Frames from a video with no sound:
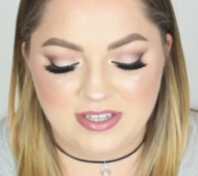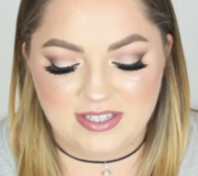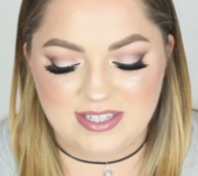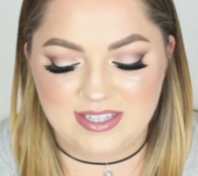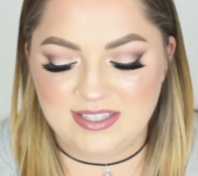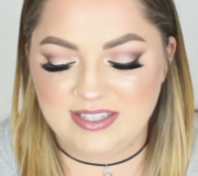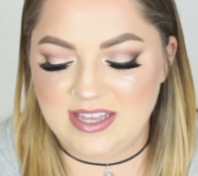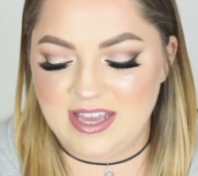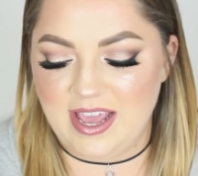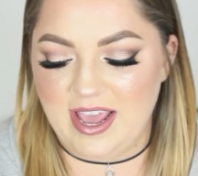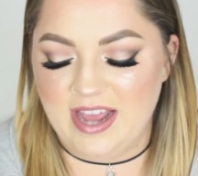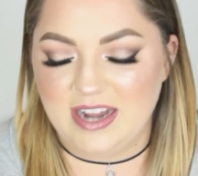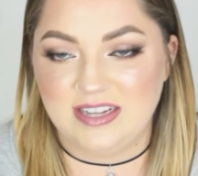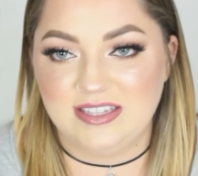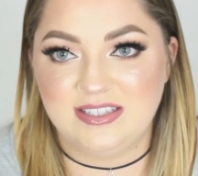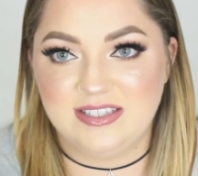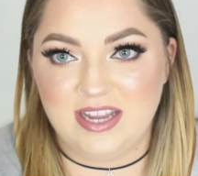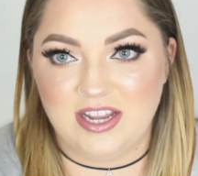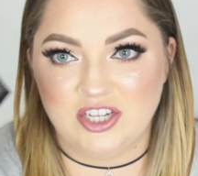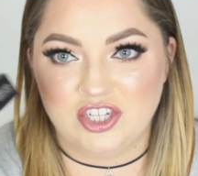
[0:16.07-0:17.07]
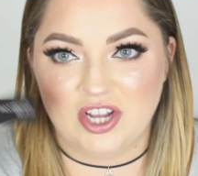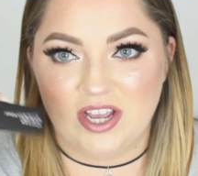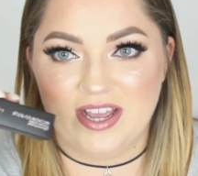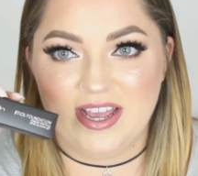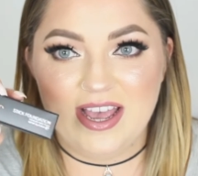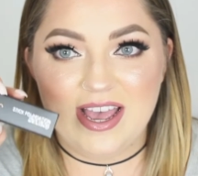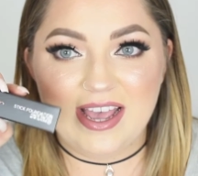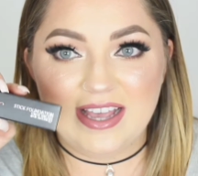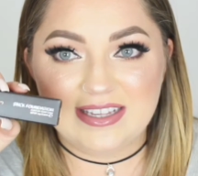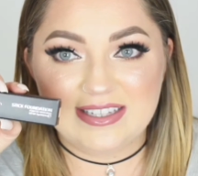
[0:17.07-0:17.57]
This is the
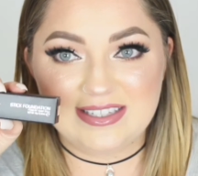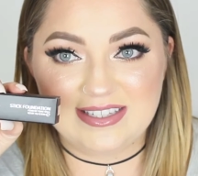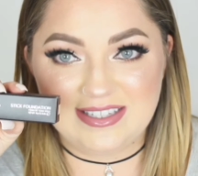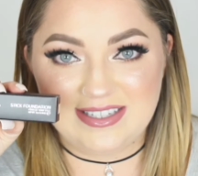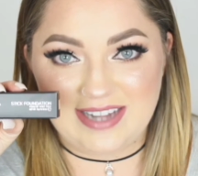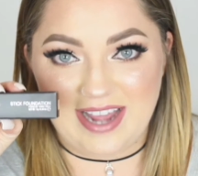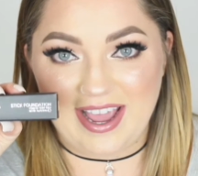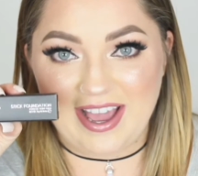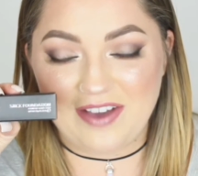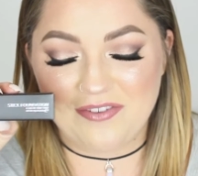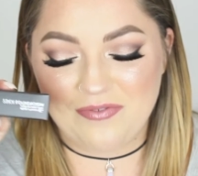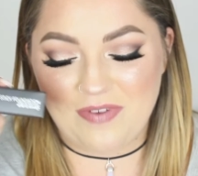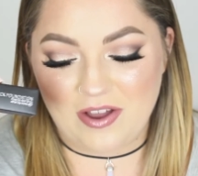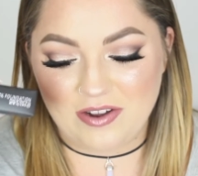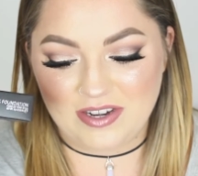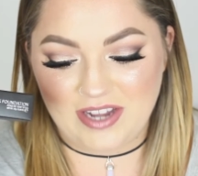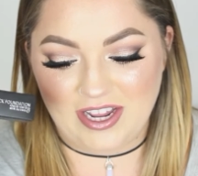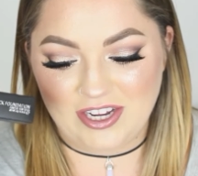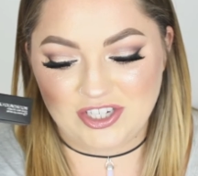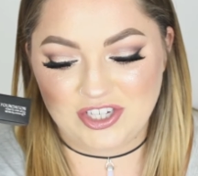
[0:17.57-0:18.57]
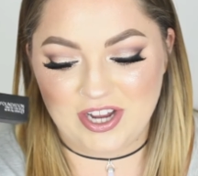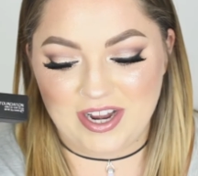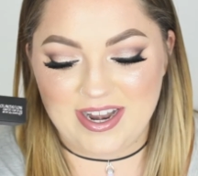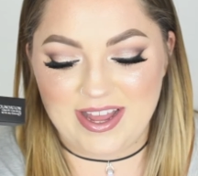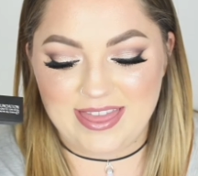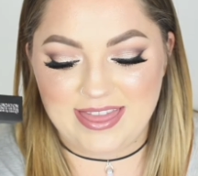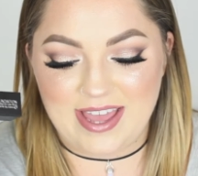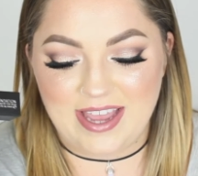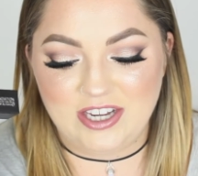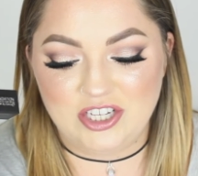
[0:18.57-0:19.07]
Anastasia Stick
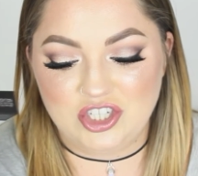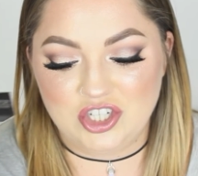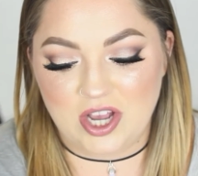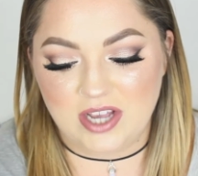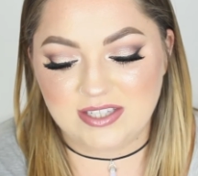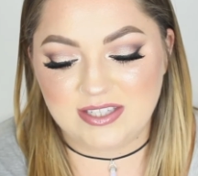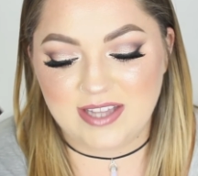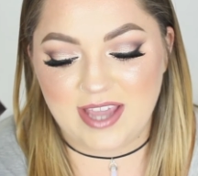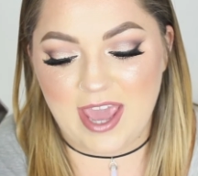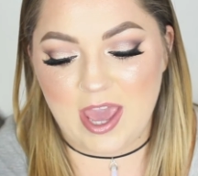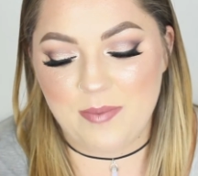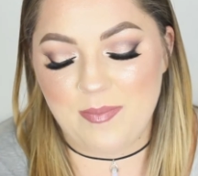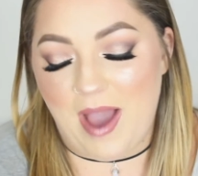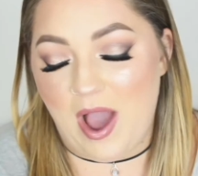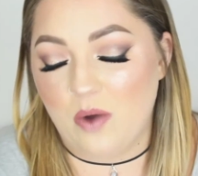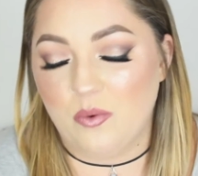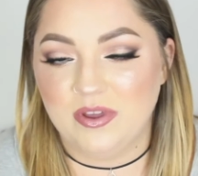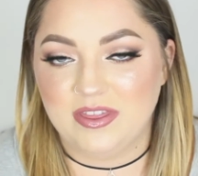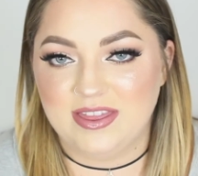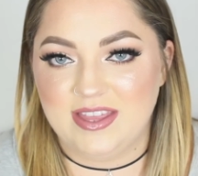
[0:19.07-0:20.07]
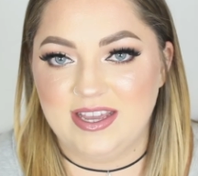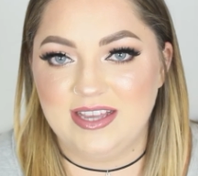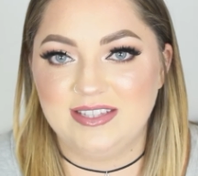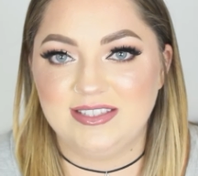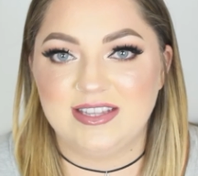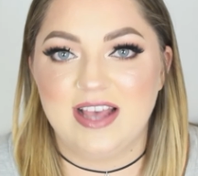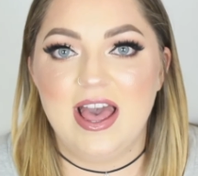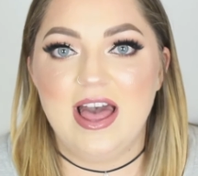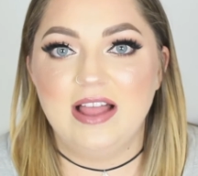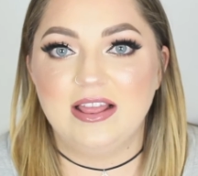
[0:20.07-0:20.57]
Foundation. They just came out with
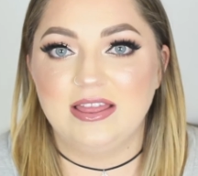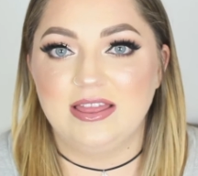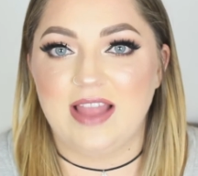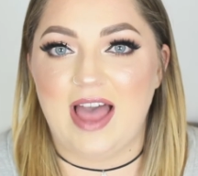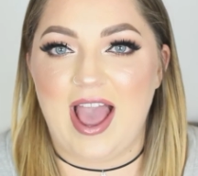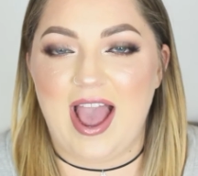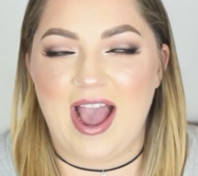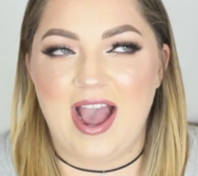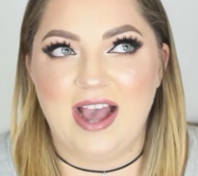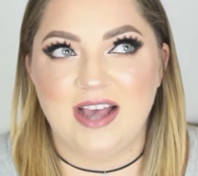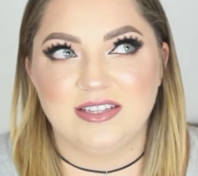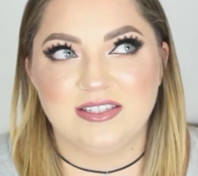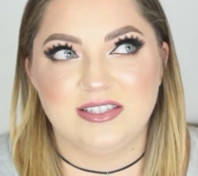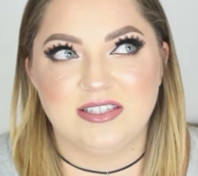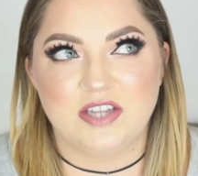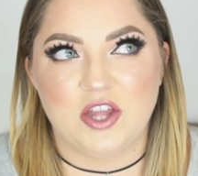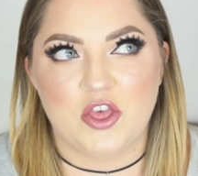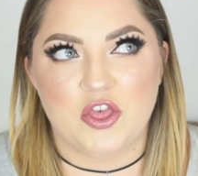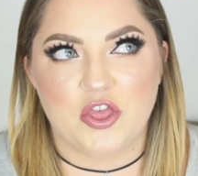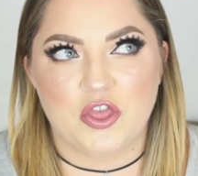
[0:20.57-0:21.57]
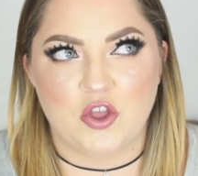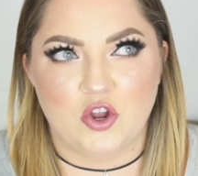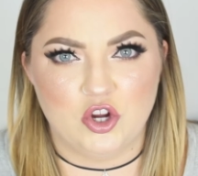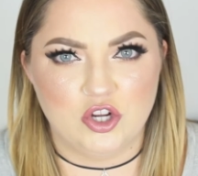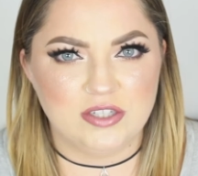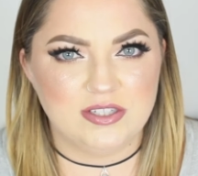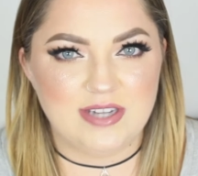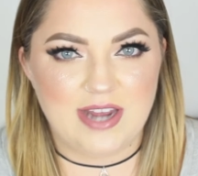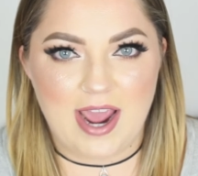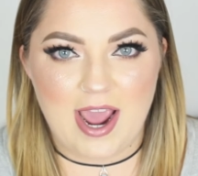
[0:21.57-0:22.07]
this last
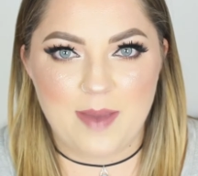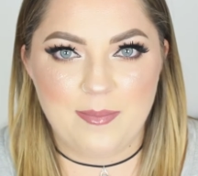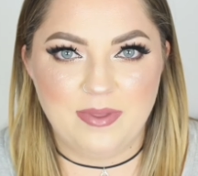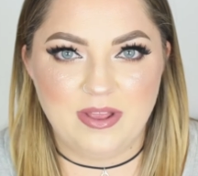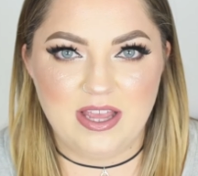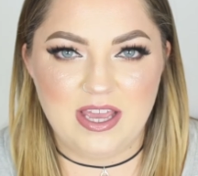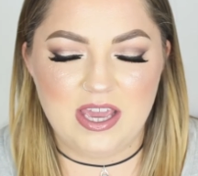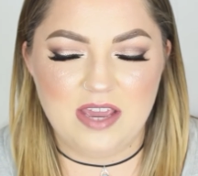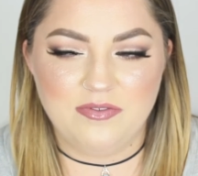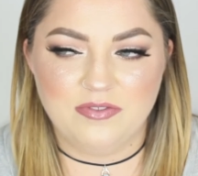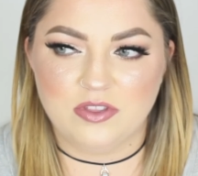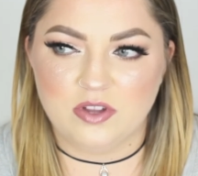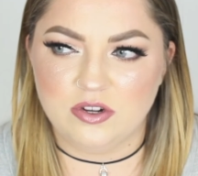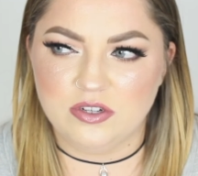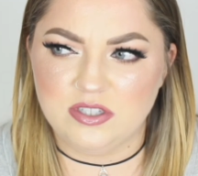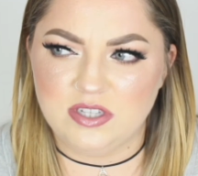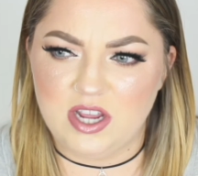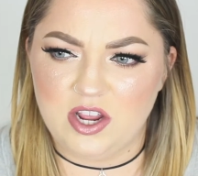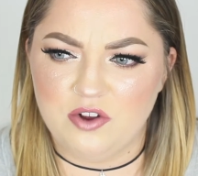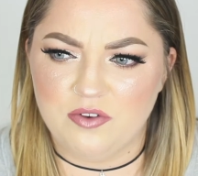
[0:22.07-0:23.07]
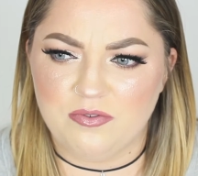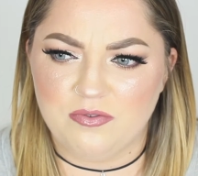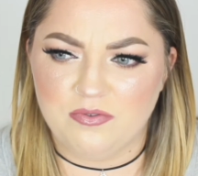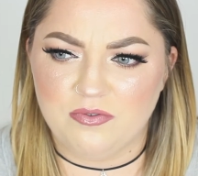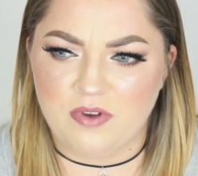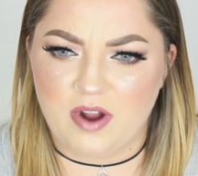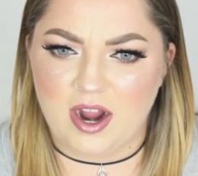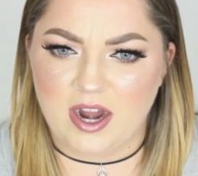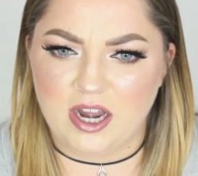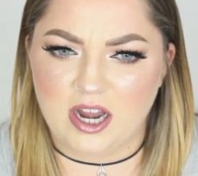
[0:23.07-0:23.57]
Thursday, I believe. Thursday or
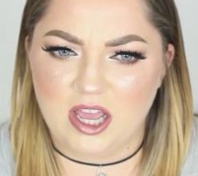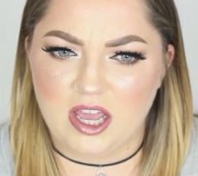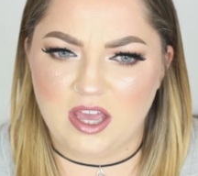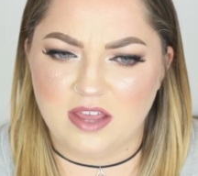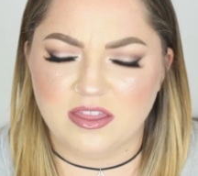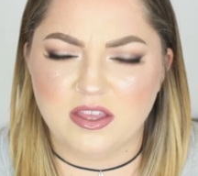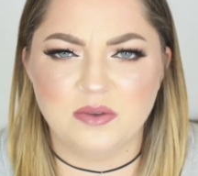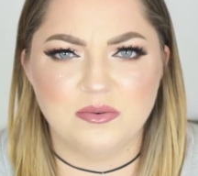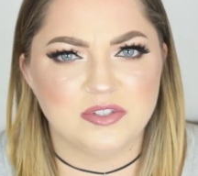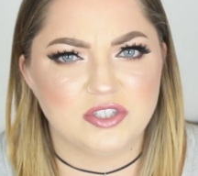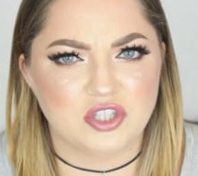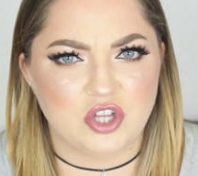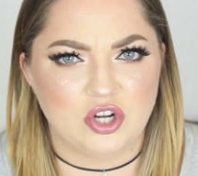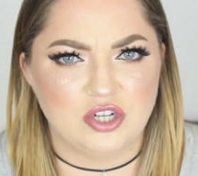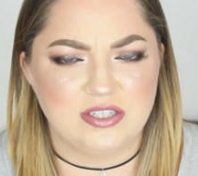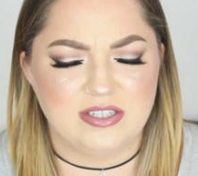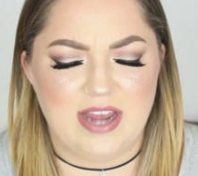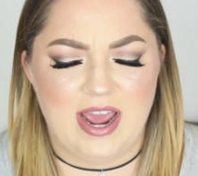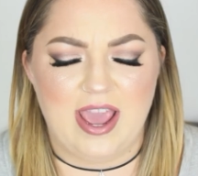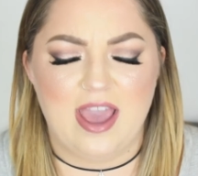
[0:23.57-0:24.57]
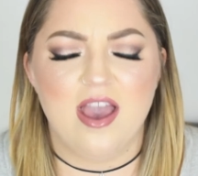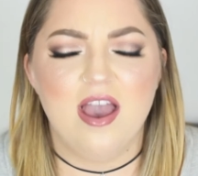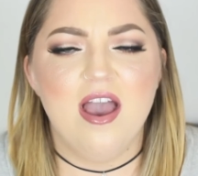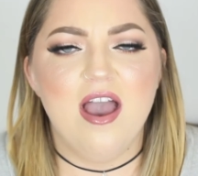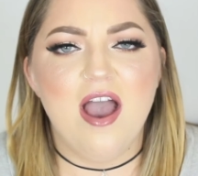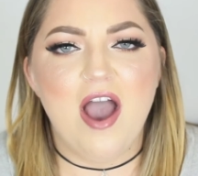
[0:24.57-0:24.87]
Friday? I think it was Thursday.